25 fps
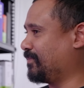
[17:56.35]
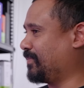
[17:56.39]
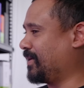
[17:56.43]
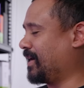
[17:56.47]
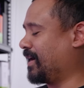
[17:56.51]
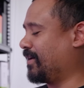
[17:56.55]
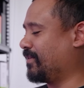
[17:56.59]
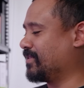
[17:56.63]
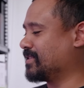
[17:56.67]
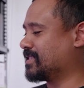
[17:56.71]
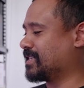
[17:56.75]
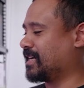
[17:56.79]

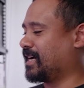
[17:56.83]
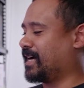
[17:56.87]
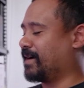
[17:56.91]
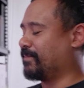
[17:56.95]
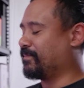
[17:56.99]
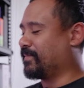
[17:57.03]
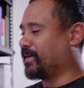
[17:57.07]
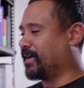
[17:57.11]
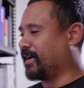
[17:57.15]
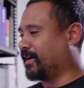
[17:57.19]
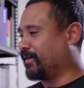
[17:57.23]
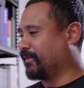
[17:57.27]
Power's
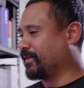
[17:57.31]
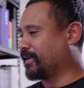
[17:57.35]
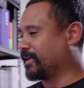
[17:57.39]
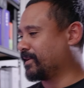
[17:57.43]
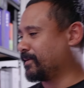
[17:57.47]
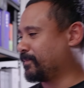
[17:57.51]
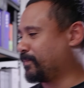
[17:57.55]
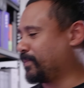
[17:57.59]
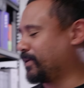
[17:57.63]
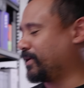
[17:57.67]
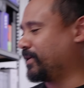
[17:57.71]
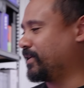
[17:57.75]
up. Are we
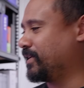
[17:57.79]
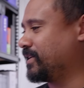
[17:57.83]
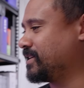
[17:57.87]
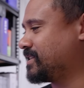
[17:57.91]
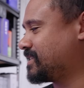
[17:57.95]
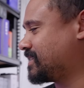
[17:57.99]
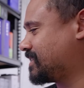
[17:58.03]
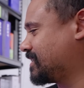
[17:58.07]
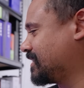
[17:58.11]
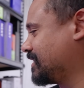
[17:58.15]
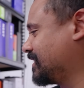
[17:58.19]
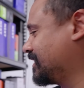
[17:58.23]
gonna
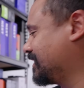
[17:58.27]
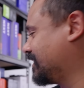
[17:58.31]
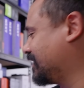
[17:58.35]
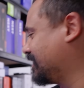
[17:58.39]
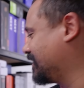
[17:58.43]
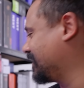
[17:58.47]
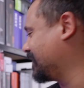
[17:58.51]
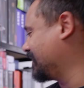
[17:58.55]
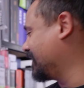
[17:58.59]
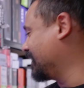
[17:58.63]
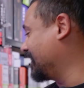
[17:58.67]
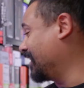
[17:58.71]
post?
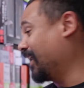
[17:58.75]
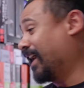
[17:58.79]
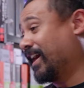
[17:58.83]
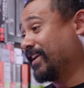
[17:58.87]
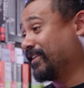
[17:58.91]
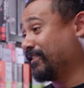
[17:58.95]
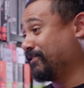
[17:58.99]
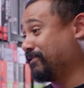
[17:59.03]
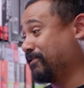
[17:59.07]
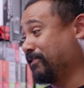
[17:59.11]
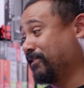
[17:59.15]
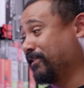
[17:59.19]

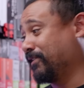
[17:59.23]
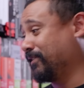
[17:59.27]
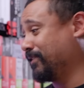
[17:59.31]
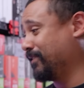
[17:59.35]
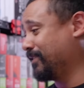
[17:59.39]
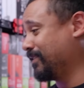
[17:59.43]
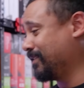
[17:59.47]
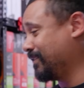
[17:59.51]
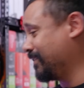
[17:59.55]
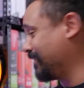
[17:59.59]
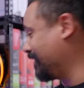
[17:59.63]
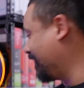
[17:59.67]
I don't
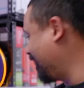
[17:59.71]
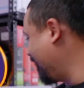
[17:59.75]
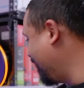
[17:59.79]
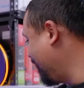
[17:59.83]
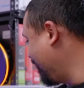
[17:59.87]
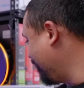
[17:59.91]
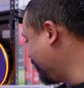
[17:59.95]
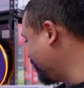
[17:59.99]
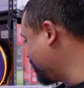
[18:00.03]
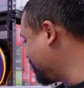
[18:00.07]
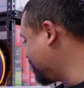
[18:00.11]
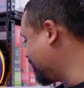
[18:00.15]
know. I
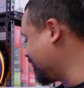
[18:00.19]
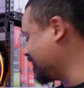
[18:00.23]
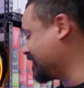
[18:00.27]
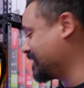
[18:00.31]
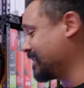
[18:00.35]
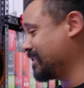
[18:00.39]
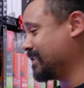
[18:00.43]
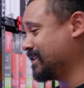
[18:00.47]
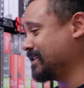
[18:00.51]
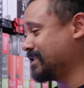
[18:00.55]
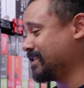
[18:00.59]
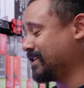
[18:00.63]
haven't
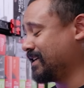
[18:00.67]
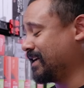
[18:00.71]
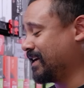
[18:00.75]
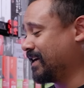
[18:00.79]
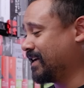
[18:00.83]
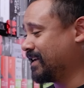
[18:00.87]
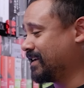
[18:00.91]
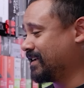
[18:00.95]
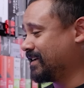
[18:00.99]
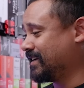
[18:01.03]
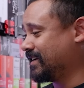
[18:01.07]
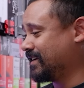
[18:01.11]
tested this
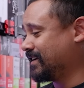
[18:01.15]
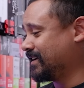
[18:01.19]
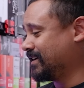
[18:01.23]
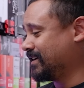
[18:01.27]
yet.